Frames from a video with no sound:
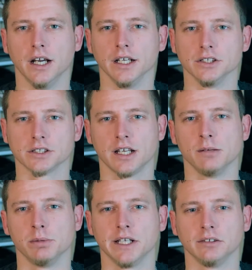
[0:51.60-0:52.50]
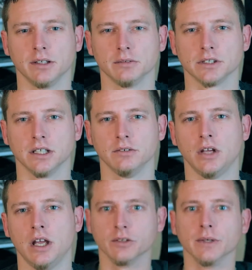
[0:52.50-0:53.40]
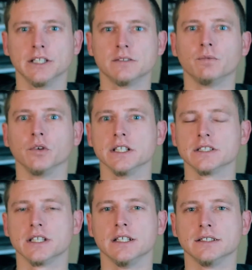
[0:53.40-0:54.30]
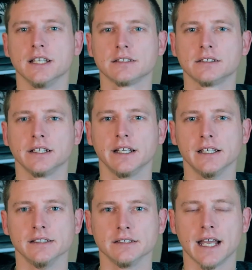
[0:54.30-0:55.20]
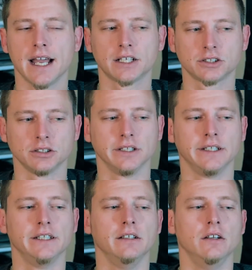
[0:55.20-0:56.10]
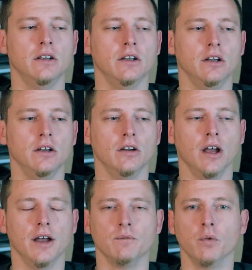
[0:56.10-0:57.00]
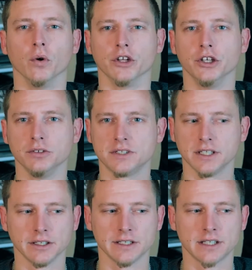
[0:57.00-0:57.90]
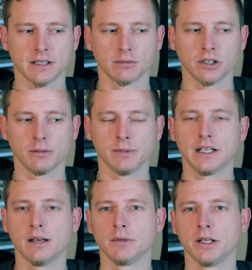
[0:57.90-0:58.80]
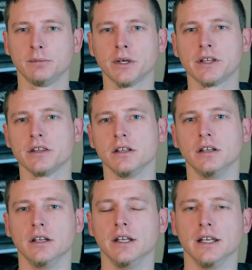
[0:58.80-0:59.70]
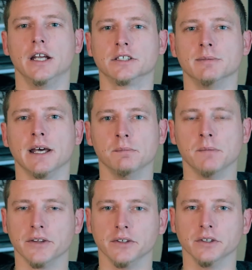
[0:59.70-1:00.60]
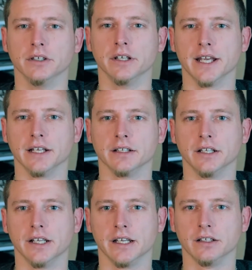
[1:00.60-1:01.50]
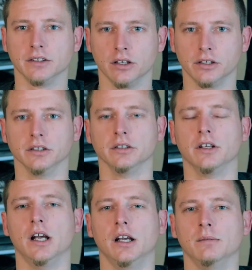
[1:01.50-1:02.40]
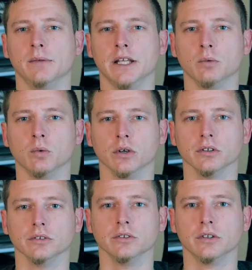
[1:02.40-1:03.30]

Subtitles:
just kind of playing around with stuff. The reason for this testing is actually for the new series that I'm going to be coming up with. It's about a mother and a daughter in the world.